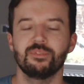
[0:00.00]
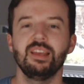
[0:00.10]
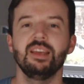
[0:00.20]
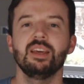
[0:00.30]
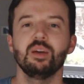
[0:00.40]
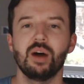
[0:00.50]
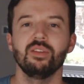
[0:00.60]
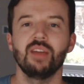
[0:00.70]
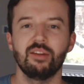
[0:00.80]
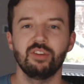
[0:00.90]
think
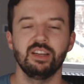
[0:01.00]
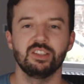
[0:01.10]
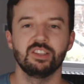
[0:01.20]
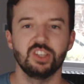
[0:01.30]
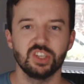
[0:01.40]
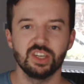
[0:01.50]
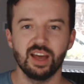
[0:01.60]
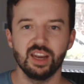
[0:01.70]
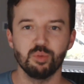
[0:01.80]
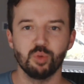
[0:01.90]
about every decision
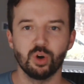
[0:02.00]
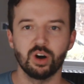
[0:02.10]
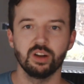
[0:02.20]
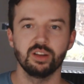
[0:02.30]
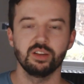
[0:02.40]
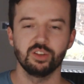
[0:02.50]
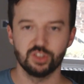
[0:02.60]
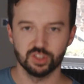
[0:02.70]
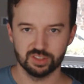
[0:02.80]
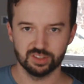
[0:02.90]
anymore. You
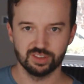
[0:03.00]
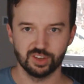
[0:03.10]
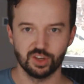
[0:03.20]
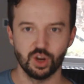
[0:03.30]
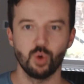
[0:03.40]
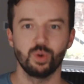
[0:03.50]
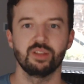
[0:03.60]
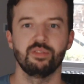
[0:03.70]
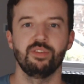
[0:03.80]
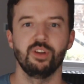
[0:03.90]
just go with
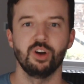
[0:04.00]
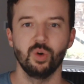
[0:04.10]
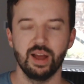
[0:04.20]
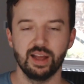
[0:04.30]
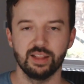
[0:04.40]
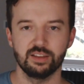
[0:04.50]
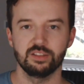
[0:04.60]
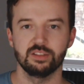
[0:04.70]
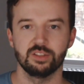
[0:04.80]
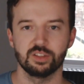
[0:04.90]
the flow and
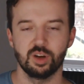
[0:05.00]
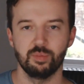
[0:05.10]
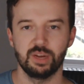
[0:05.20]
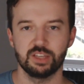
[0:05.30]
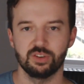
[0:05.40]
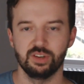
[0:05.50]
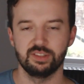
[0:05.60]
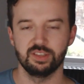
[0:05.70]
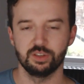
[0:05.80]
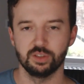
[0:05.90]
decisions come naturally
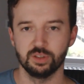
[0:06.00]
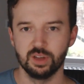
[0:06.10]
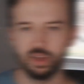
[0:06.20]
to you.